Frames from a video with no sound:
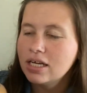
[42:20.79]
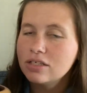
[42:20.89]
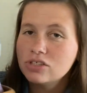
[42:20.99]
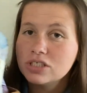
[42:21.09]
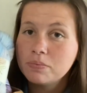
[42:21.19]

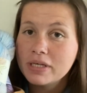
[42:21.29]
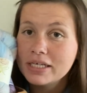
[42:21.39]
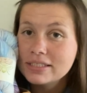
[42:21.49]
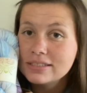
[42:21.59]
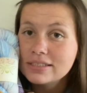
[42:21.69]
just
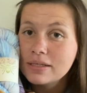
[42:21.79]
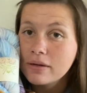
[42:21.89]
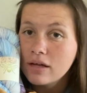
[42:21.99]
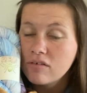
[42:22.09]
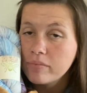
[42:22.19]
because
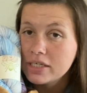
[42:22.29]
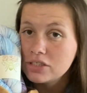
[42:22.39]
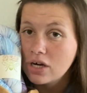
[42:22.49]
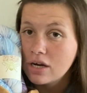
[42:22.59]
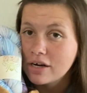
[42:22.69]
of my
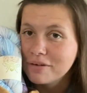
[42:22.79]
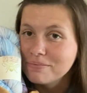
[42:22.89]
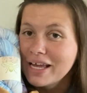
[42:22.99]
daughter.